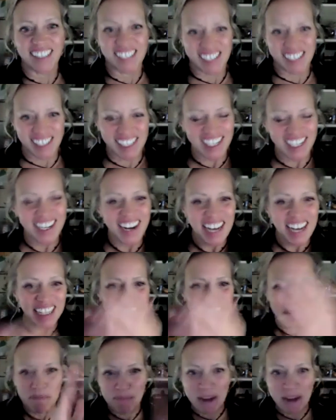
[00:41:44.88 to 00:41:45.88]
she not
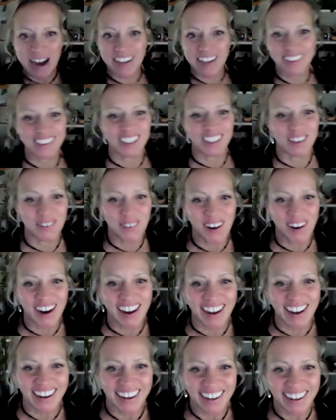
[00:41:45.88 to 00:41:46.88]
the best or what?
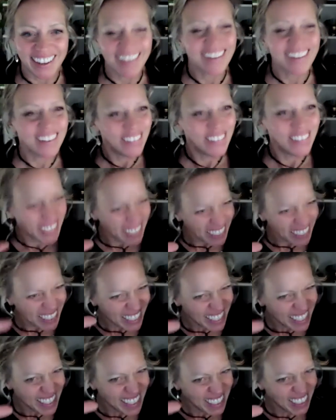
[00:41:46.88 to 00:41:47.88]

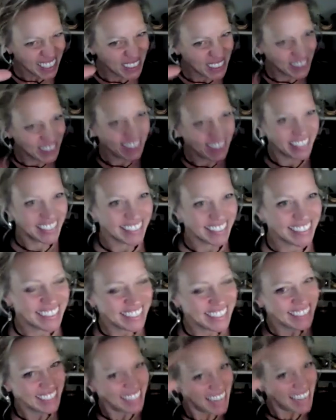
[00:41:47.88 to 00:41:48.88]
Woo!
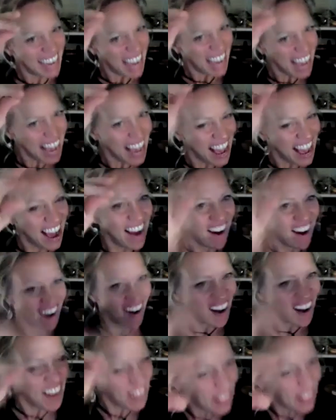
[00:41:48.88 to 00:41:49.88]
Yeah,
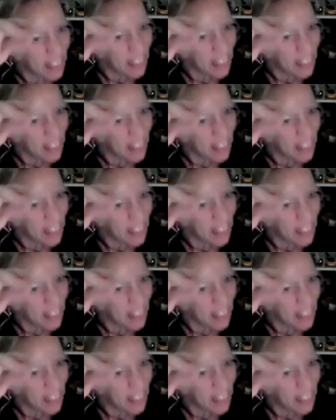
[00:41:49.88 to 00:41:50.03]
all the